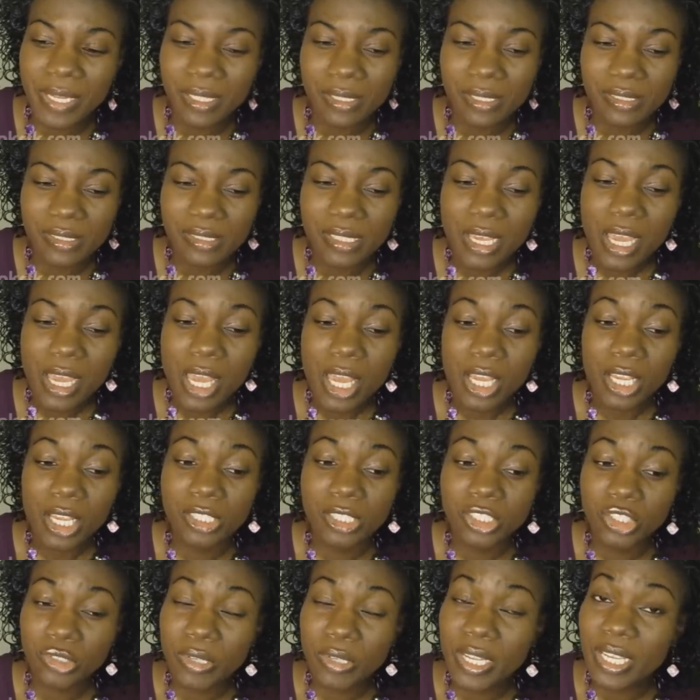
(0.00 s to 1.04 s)
bills
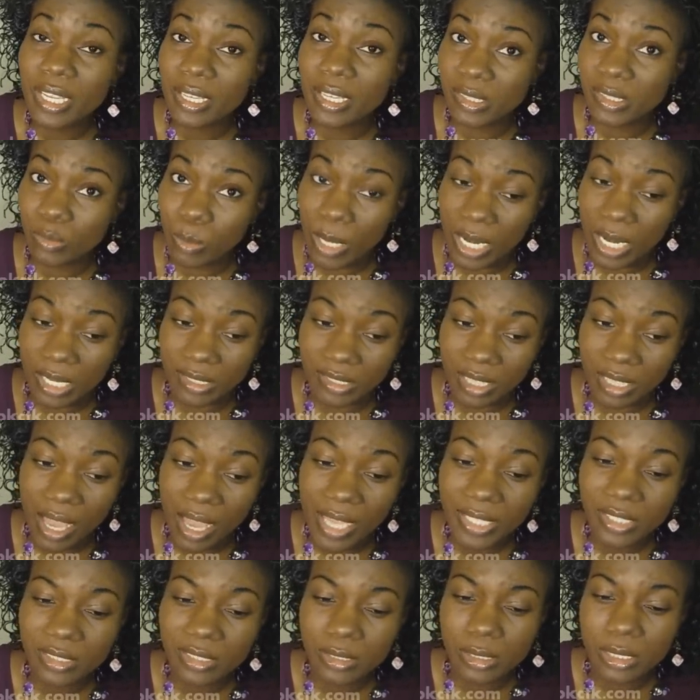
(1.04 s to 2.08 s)
could drink as well as
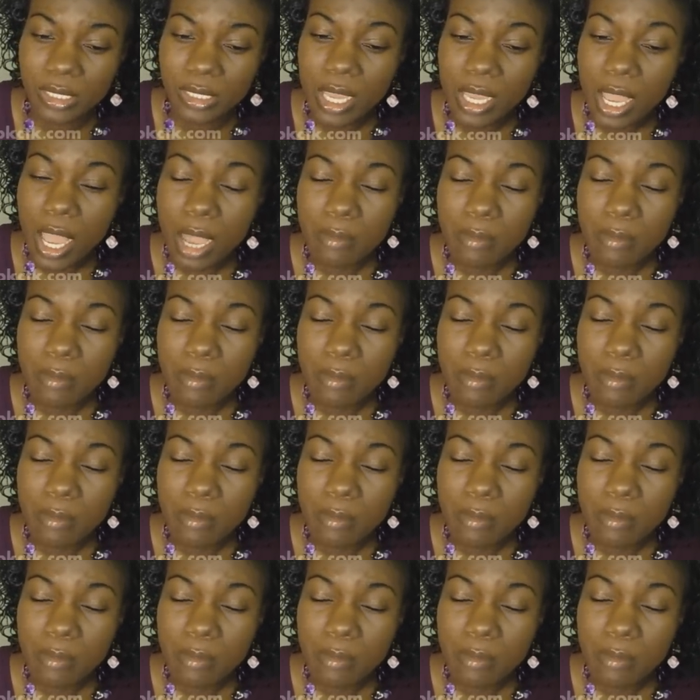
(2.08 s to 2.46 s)
I do,